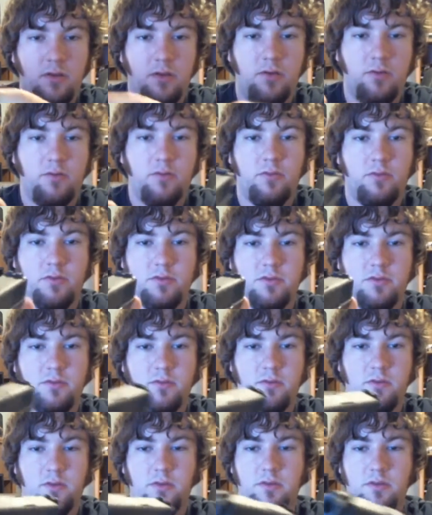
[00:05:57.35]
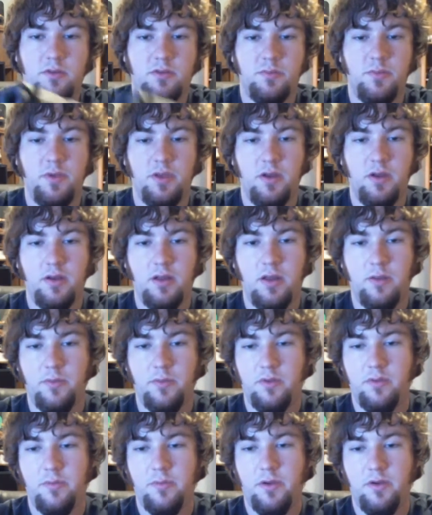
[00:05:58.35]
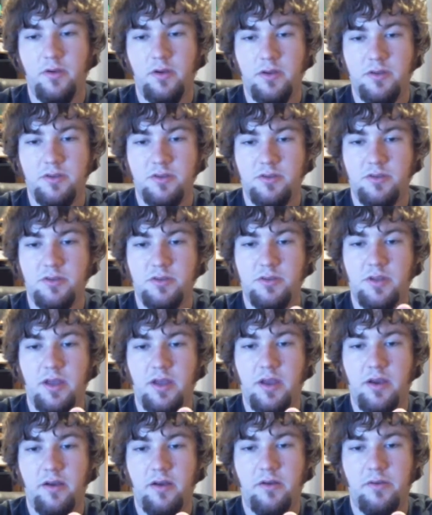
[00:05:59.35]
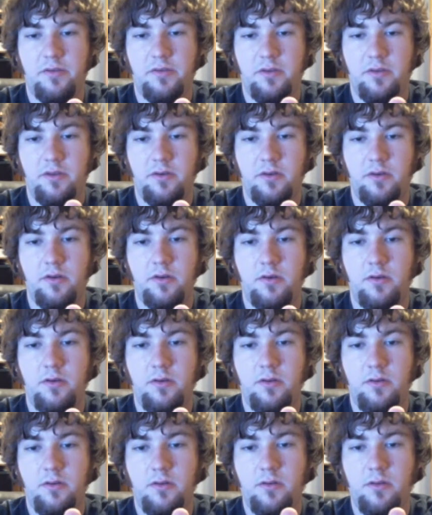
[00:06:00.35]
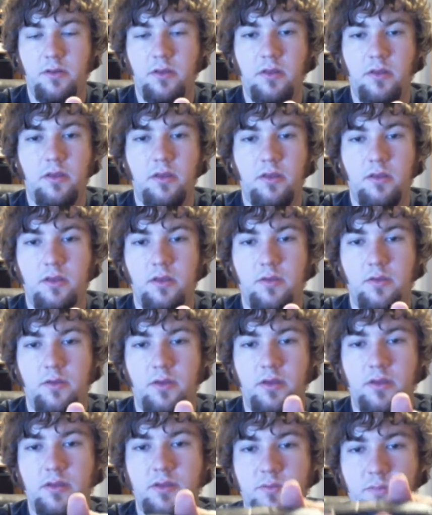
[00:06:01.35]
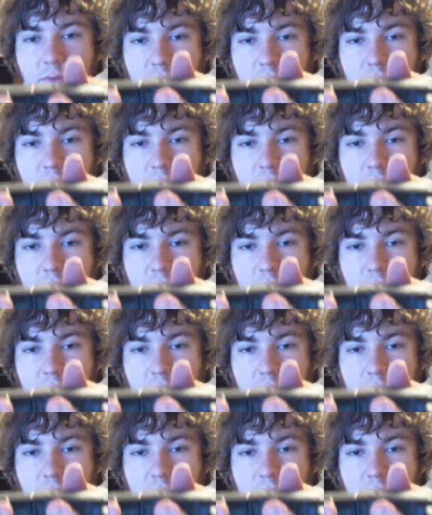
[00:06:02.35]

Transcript: Of course, this being a 9mm, it is just a hair thicker. It's